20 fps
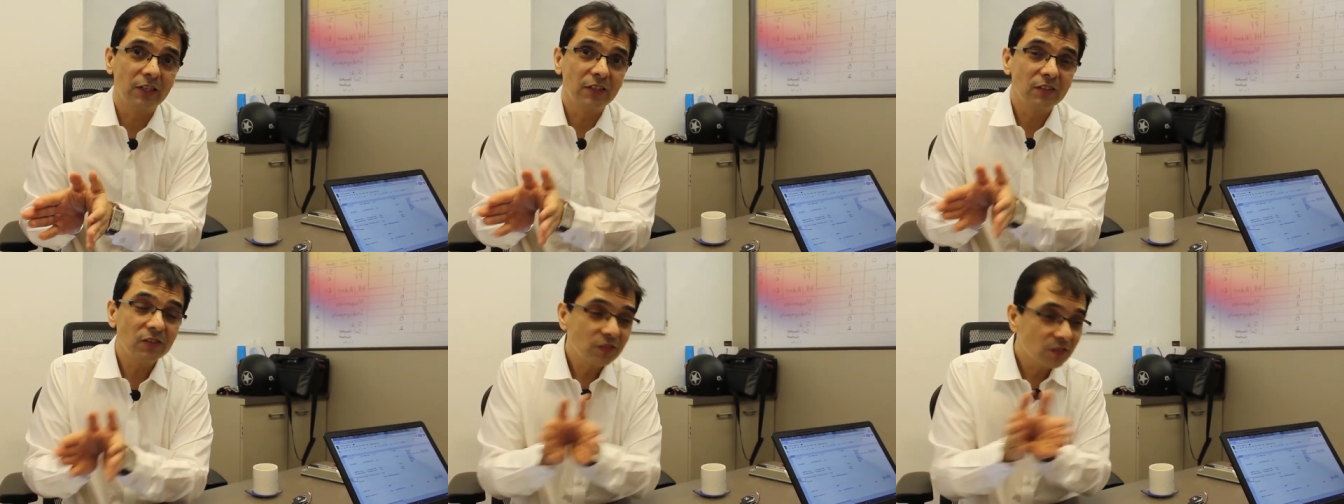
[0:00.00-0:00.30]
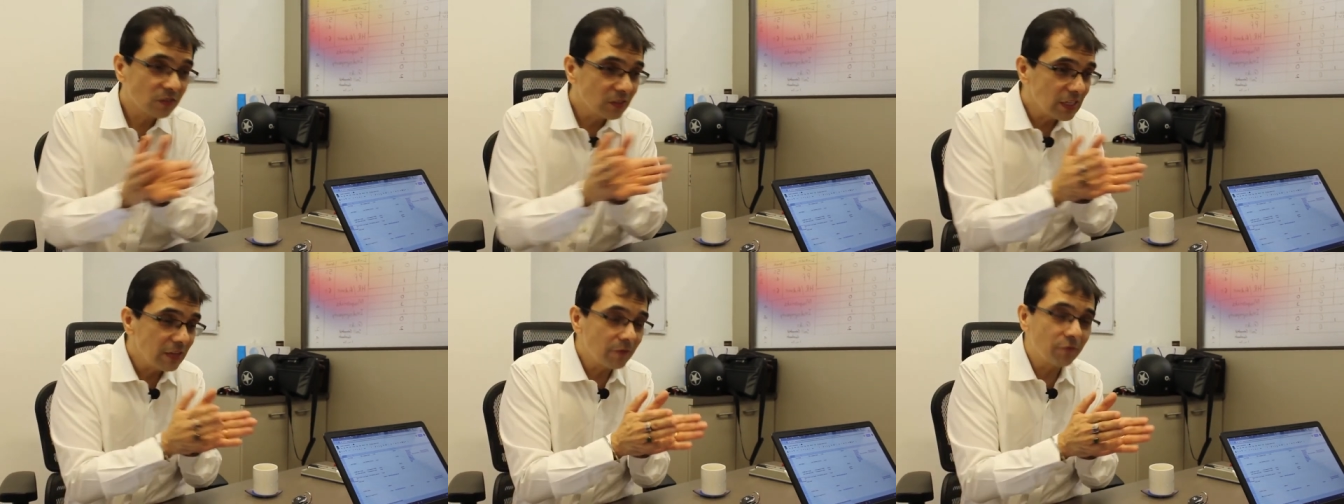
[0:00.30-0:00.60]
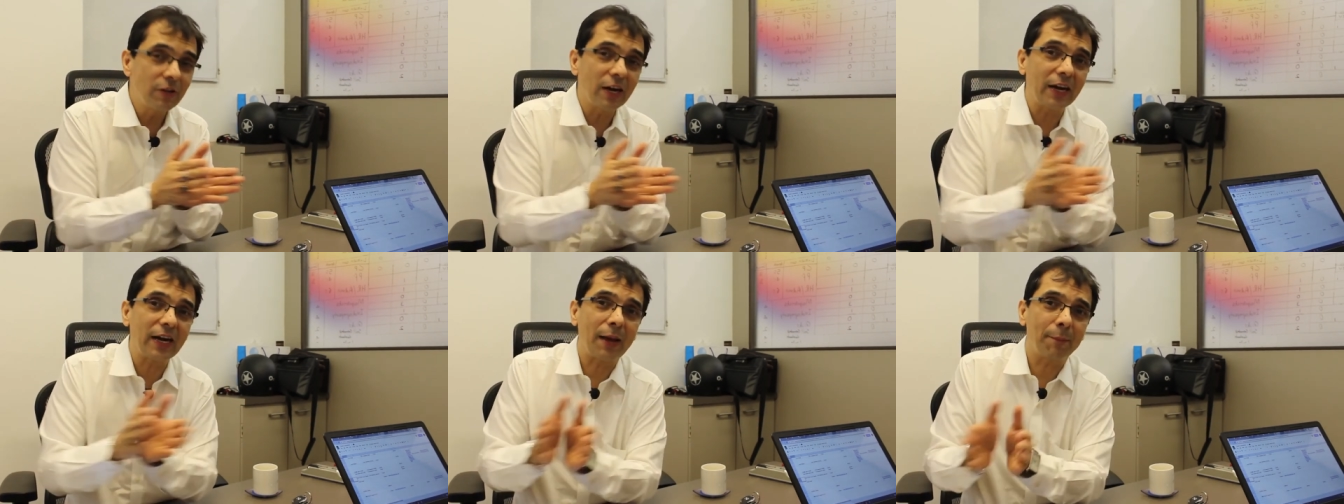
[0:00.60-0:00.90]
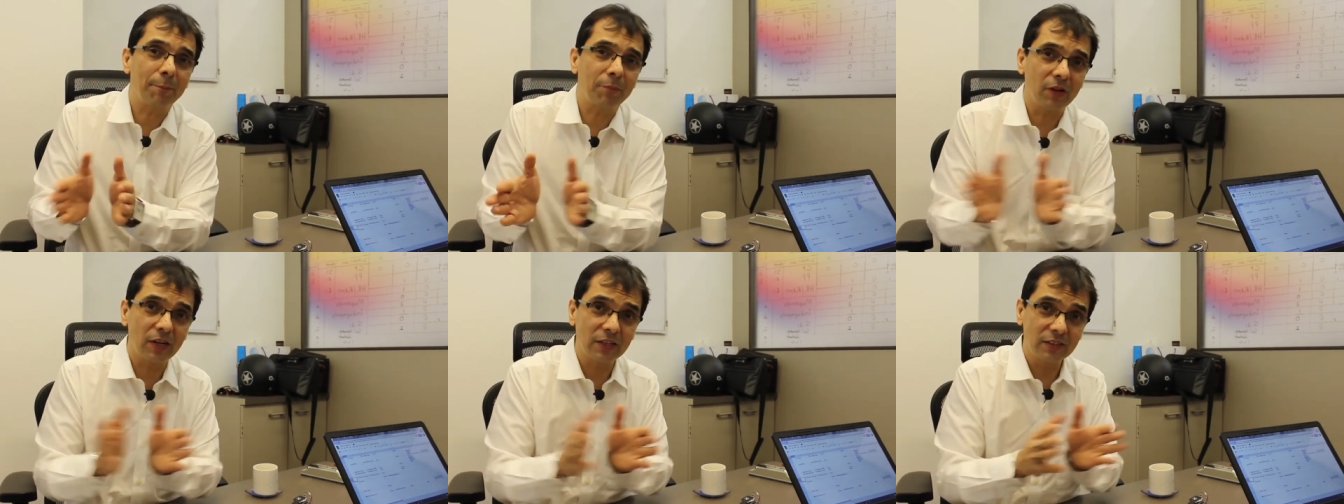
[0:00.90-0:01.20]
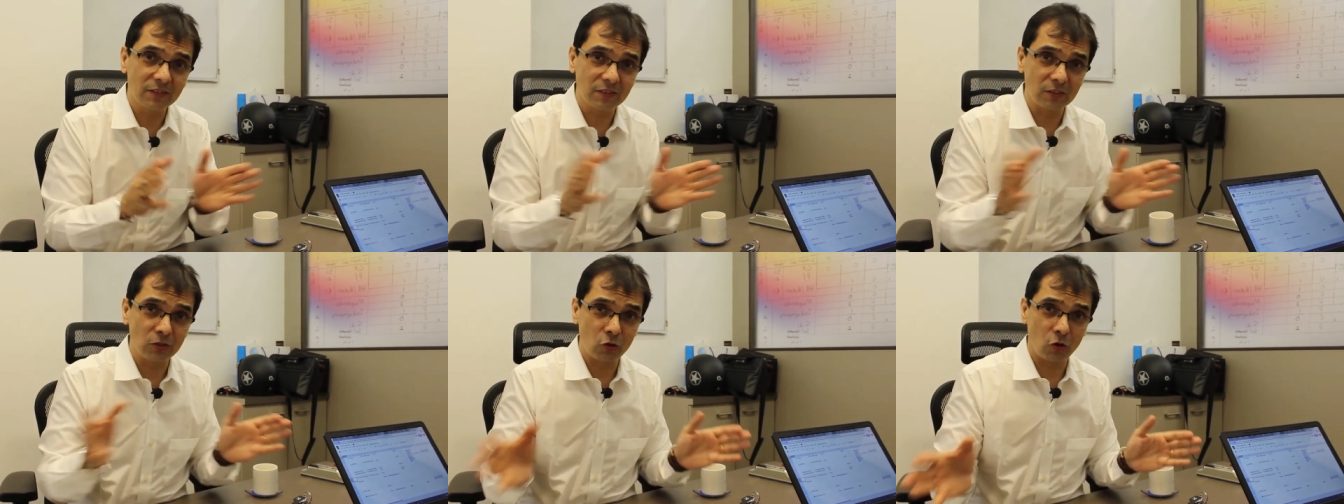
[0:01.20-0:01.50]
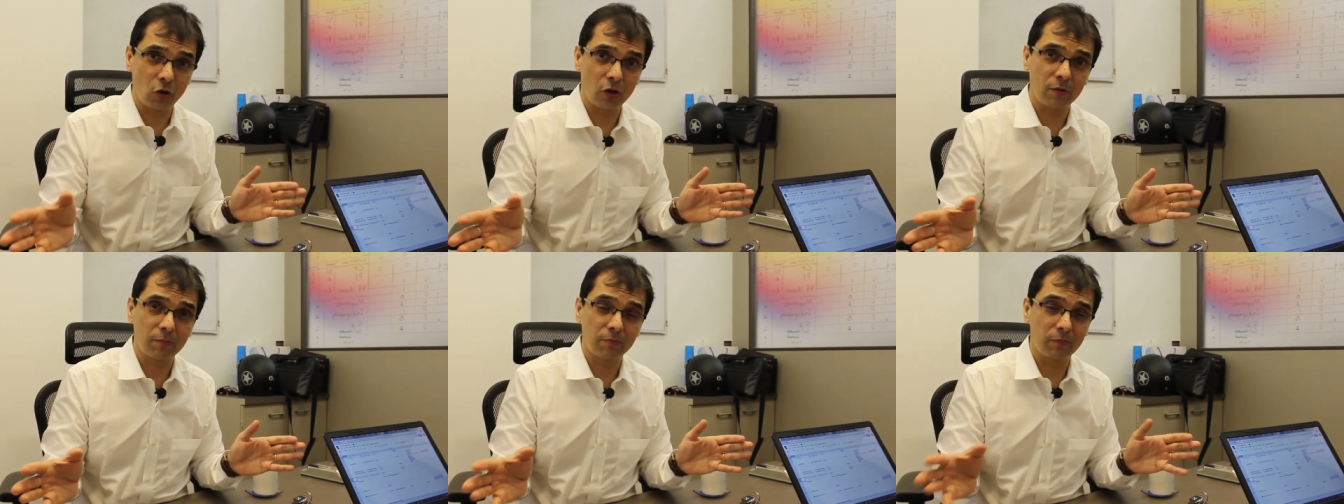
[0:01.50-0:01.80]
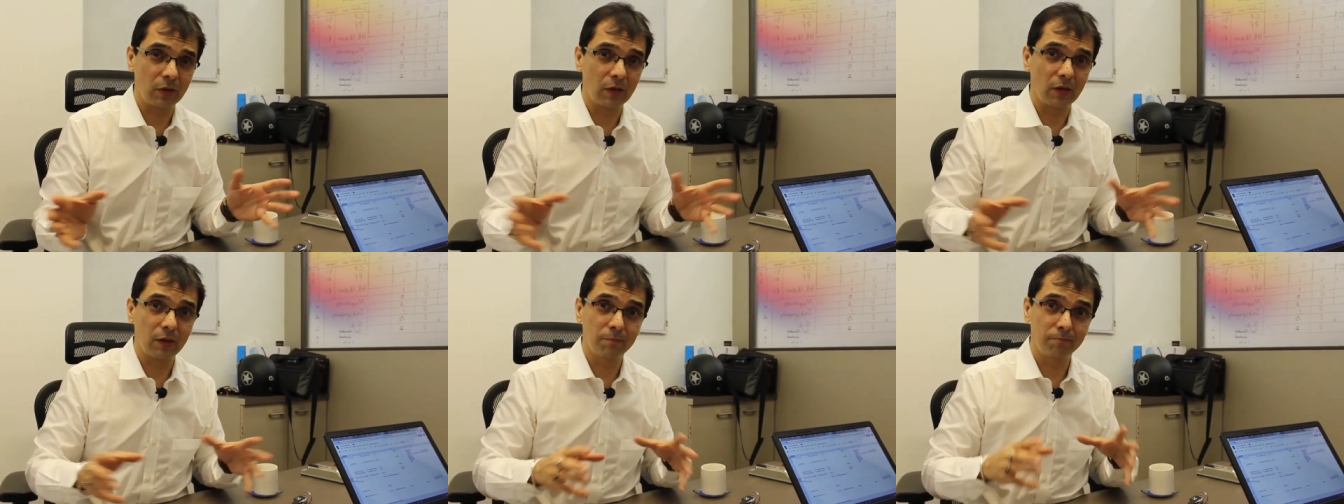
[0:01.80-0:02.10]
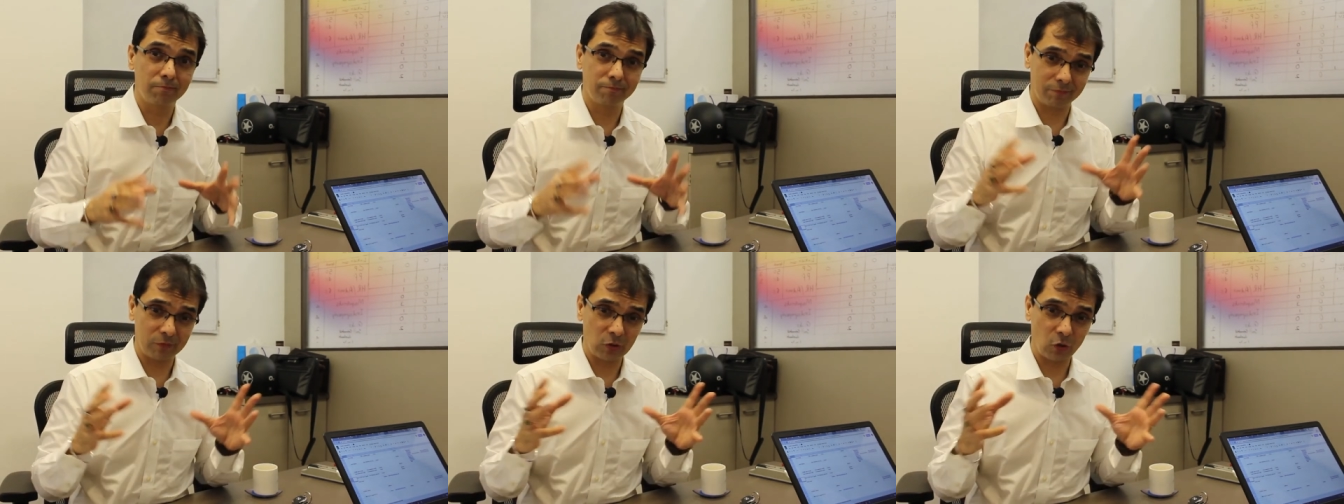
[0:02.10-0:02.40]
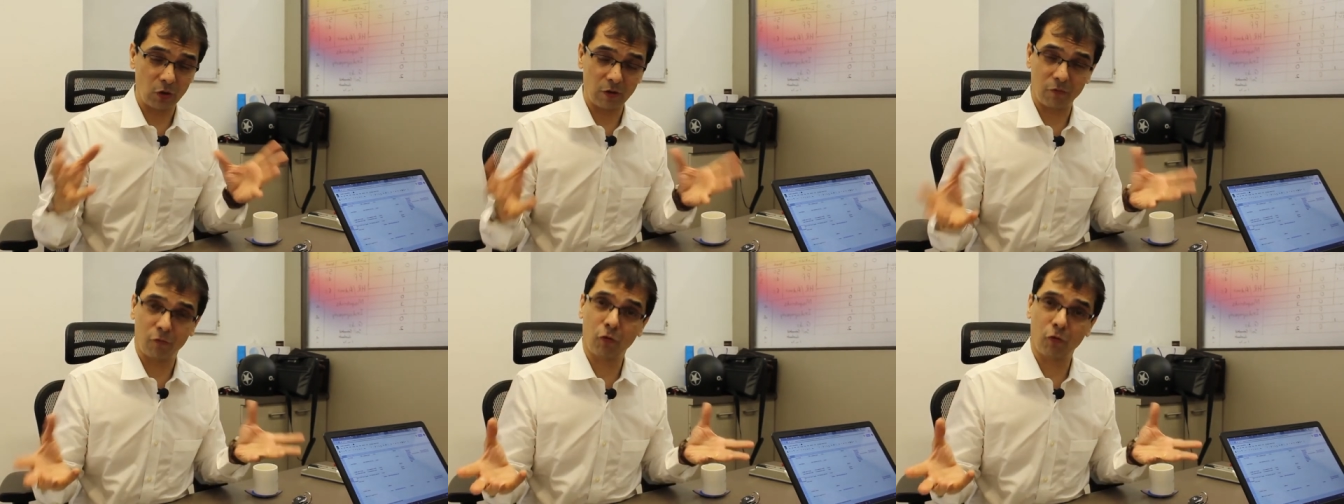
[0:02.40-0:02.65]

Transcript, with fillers: See if that applies in your, uh, you know,